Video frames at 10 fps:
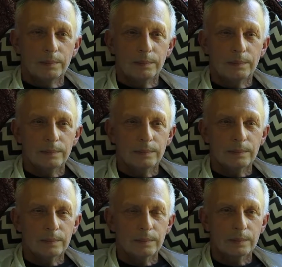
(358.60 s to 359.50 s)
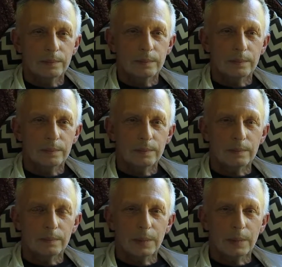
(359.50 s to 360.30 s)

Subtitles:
Nobody speaks.